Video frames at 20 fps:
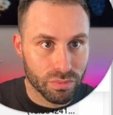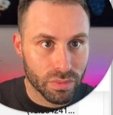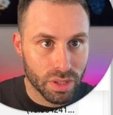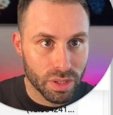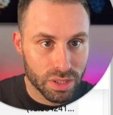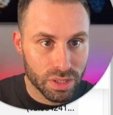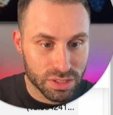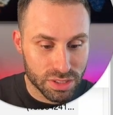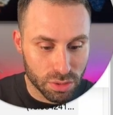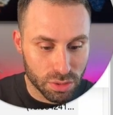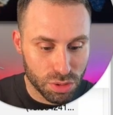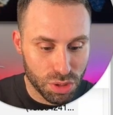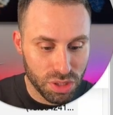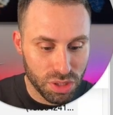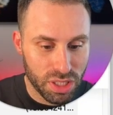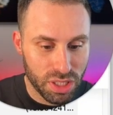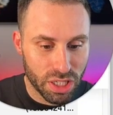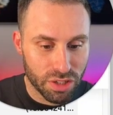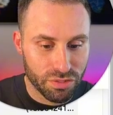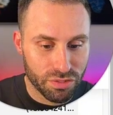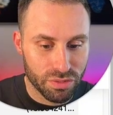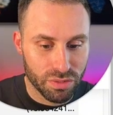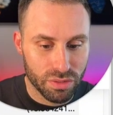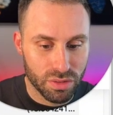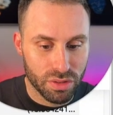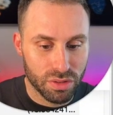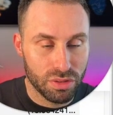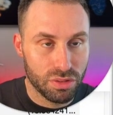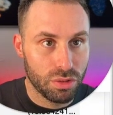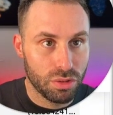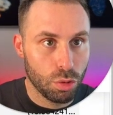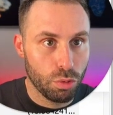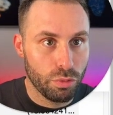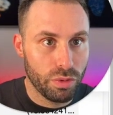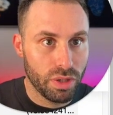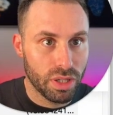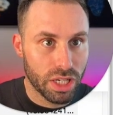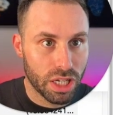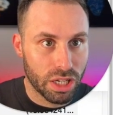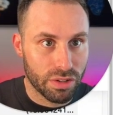So GTF2 will
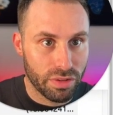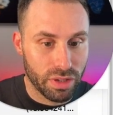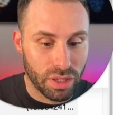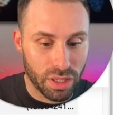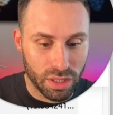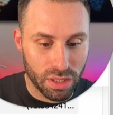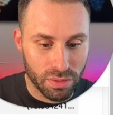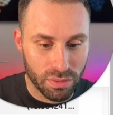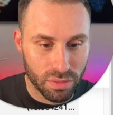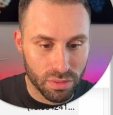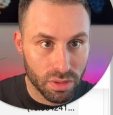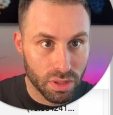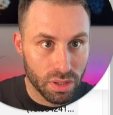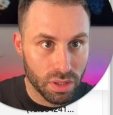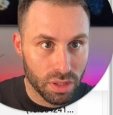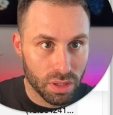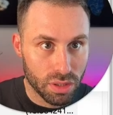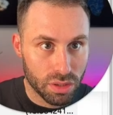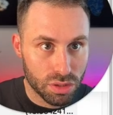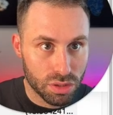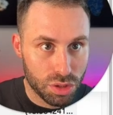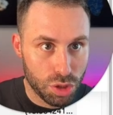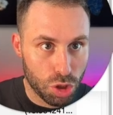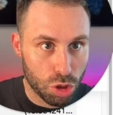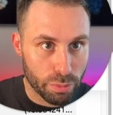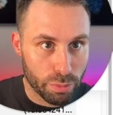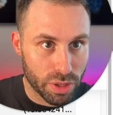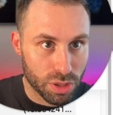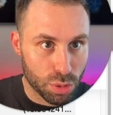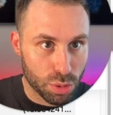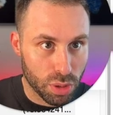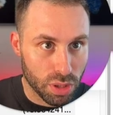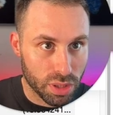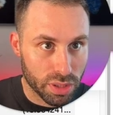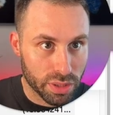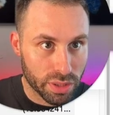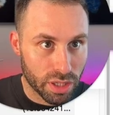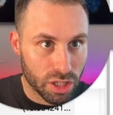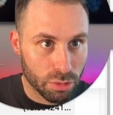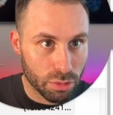have a geometric
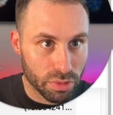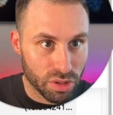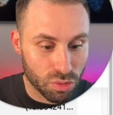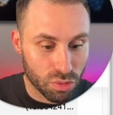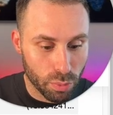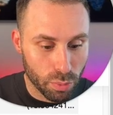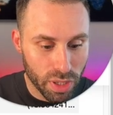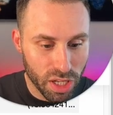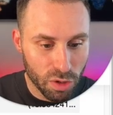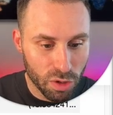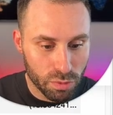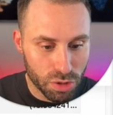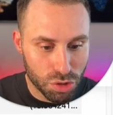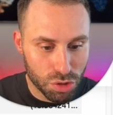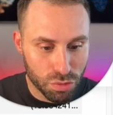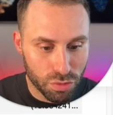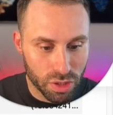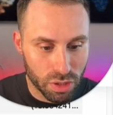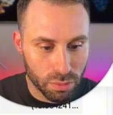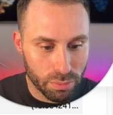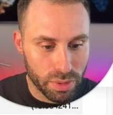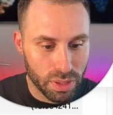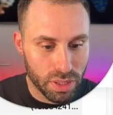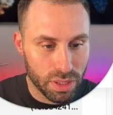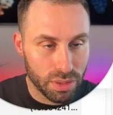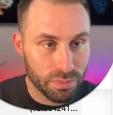column as well, which will be